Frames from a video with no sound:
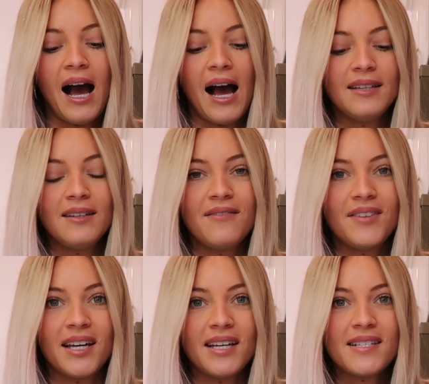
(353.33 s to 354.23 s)
I love
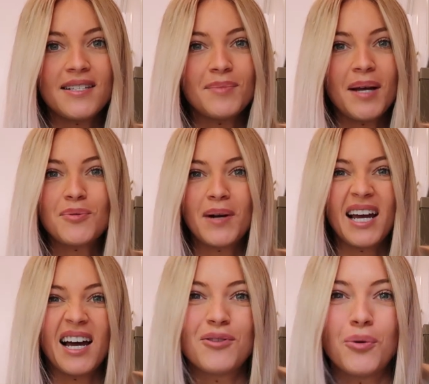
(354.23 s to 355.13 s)
this. Sometimes when I
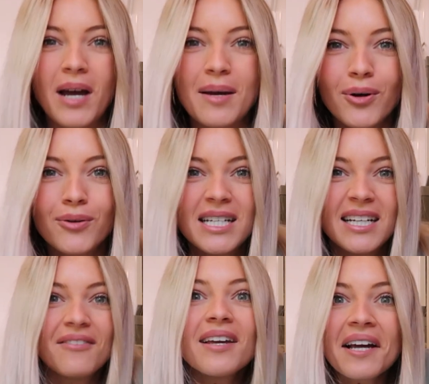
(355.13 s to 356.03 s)
have the whey
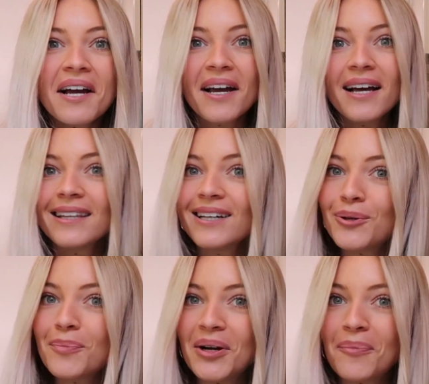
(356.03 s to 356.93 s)
protein, I feel like I get a
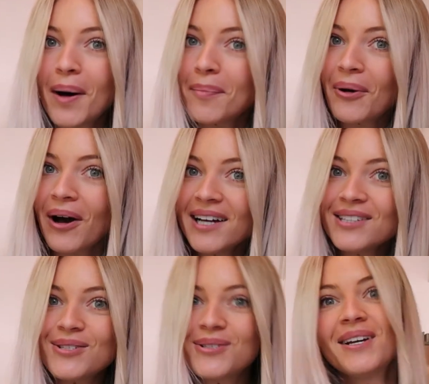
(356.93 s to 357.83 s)
little bit of bubble
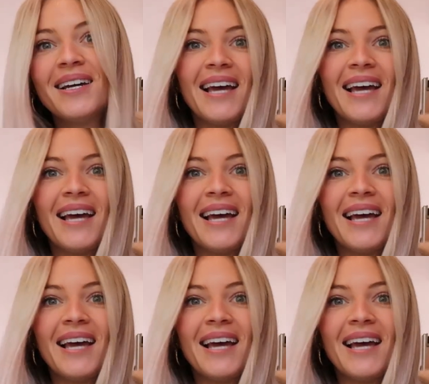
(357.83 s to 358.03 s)
guts,